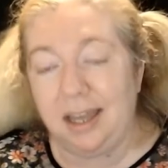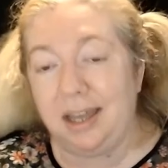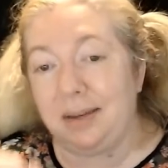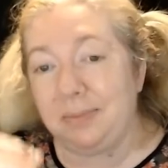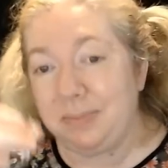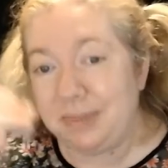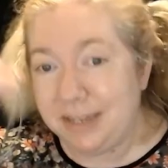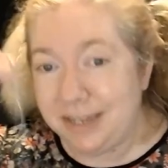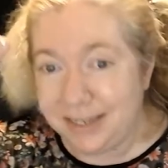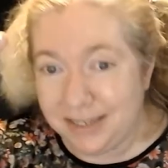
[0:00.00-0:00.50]

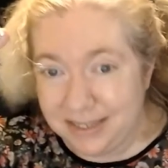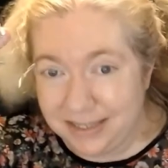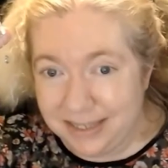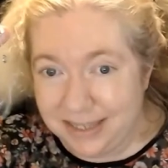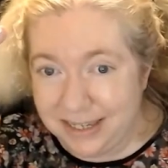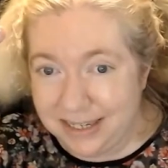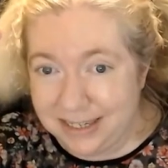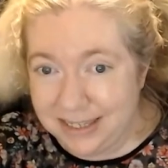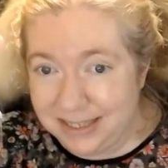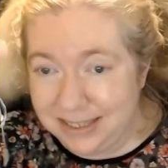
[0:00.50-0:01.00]
because
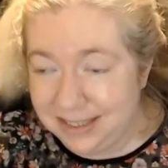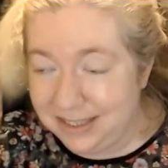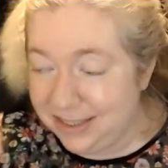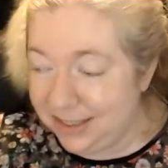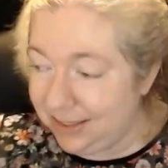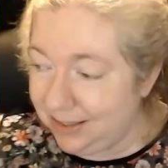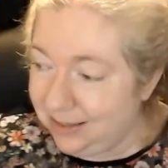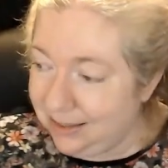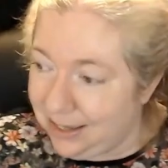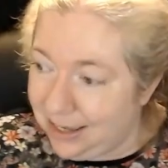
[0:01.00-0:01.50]

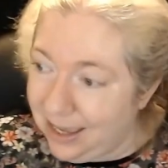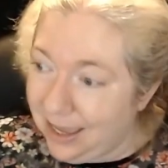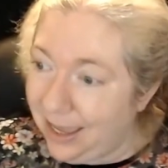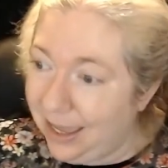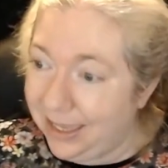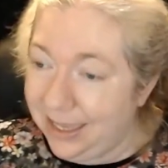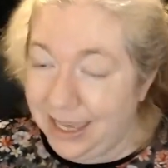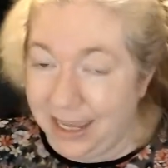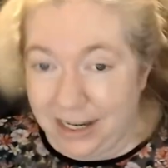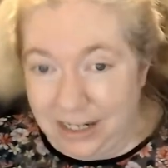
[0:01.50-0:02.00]
this,
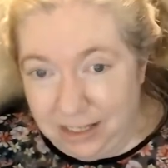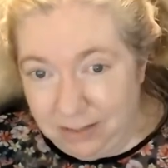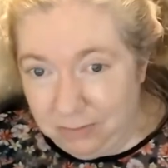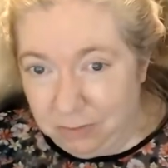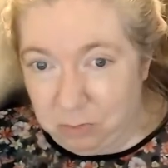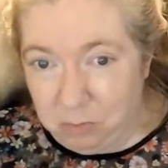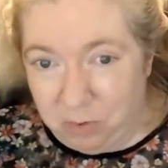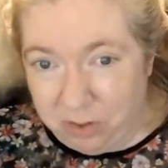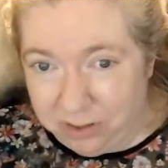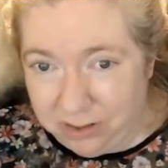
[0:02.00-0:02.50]
I can't
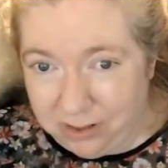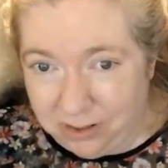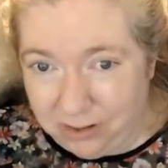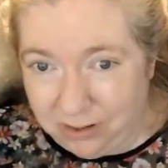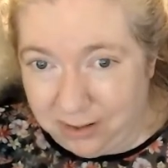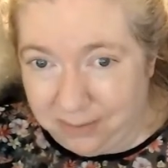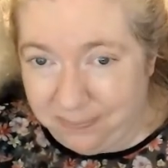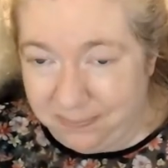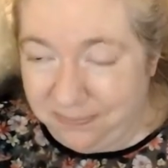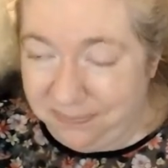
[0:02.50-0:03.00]
even put it
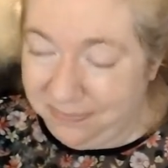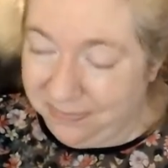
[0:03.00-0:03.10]
on.